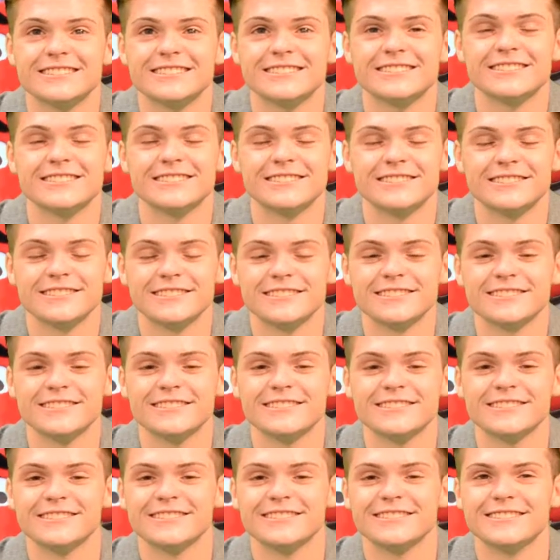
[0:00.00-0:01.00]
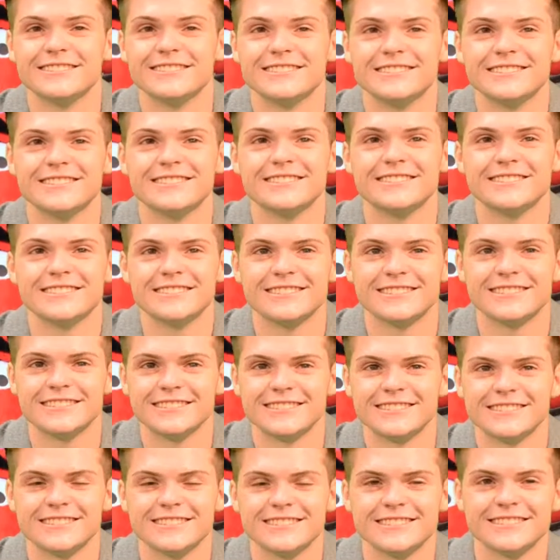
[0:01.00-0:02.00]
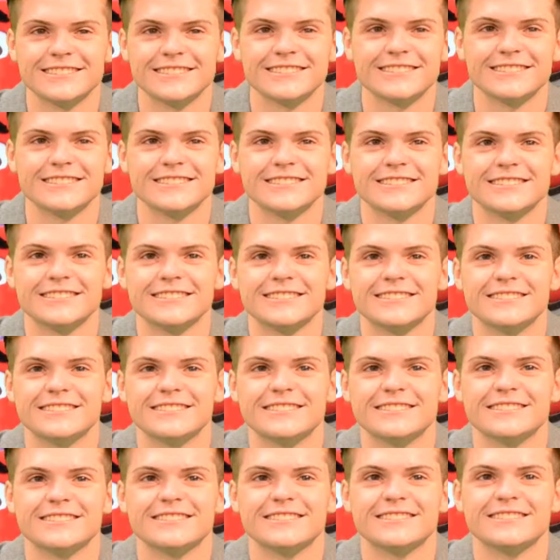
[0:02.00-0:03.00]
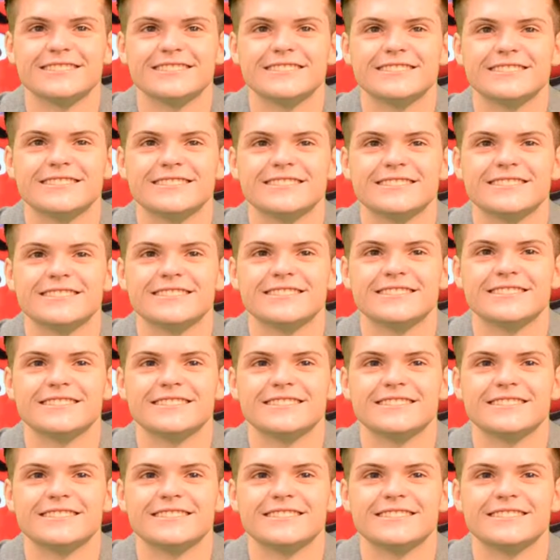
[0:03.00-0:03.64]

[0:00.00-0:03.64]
The person shown says nothing.